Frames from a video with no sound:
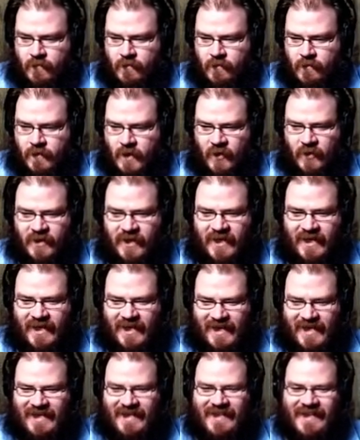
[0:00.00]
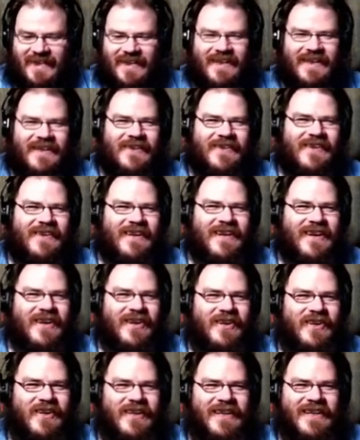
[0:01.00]
Okay, we're here,
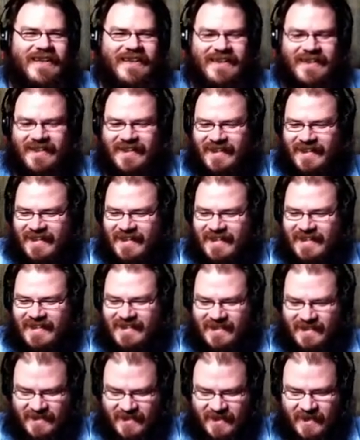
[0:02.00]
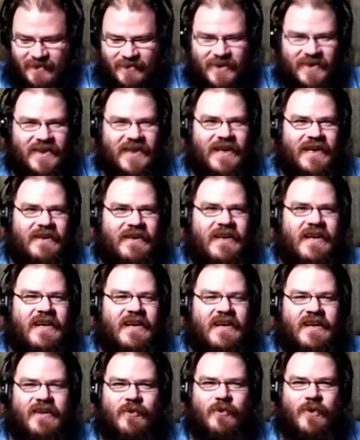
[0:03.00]
good. Sorry about that. I
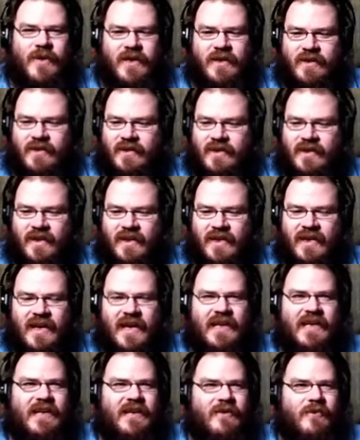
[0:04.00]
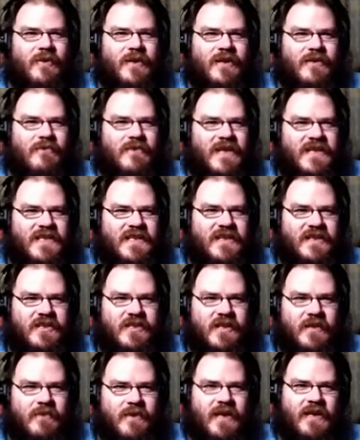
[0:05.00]
got a weird message that
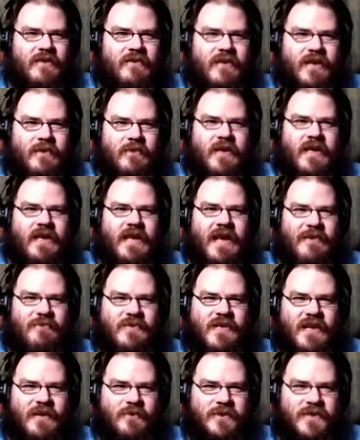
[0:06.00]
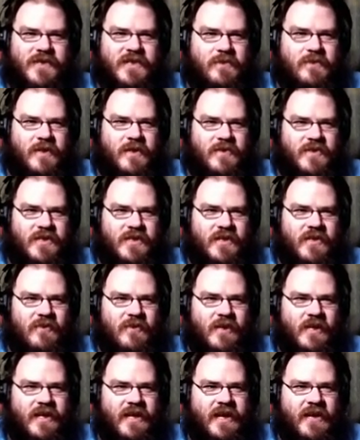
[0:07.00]
my laptop was supposedly
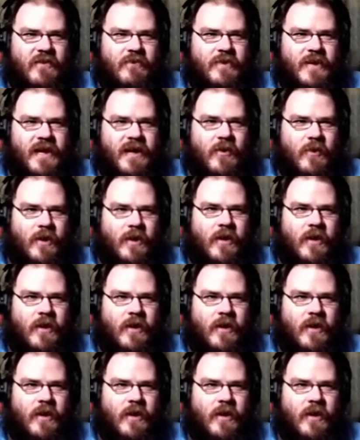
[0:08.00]
running out of power,